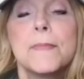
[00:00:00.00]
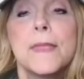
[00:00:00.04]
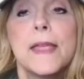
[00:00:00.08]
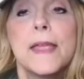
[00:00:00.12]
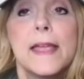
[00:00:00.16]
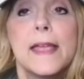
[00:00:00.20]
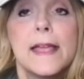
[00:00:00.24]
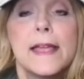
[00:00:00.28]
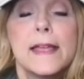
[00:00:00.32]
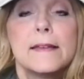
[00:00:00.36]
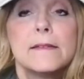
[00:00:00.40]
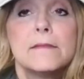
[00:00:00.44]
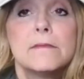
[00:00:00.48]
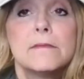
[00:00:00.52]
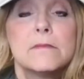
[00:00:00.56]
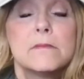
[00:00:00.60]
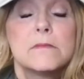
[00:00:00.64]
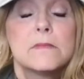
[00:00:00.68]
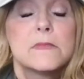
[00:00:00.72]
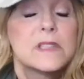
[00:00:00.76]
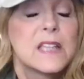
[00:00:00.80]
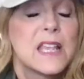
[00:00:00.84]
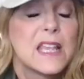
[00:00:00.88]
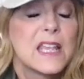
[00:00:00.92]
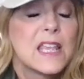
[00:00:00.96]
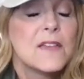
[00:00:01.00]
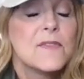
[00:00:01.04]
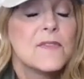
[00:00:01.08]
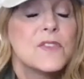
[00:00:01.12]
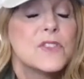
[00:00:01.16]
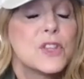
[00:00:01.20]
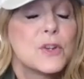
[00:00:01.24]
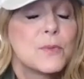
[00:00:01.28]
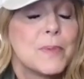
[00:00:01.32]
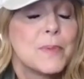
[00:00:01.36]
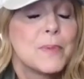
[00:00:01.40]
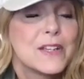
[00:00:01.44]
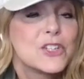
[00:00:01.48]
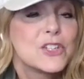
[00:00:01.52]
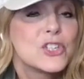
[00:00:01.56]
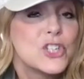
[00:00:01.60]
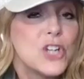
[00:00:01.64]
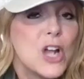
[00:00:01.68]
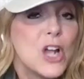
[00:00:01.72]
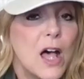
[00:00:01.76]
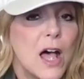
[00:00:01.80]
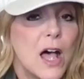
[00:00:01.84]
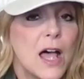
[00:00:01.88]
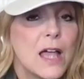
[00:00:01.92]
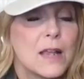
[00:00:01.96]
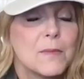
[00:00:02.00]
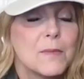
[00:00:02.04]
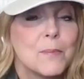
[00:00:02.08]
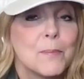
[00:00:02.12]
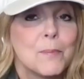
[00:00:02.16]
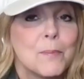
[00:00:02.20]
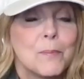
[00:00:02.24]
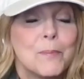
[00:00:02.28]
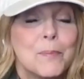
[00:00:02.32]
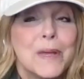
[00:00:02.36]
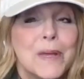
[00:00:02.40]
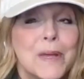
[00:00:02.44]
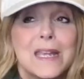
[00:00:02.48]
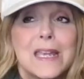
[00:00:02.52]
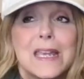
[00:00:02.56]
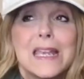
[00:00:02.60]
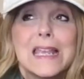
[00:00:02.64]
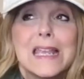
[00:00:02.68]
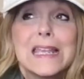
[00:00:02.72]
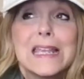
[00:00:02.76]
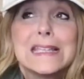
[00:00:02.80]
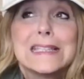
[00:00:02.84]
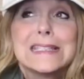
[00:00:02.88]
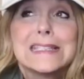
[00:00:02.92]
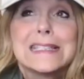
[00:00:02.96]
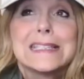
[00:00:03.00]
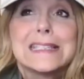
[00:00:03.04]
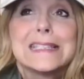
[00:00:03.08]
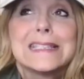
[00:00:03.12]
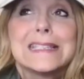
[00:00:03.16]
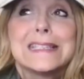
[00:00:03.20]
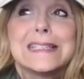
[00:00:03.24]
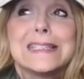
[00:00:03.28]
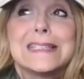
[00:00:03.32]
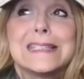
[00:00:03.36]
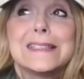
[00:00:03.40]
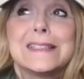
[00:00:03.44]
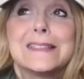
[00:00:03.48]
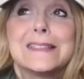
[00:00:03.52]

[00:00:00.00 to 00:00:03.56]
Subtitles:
And they give it their best shot, but it's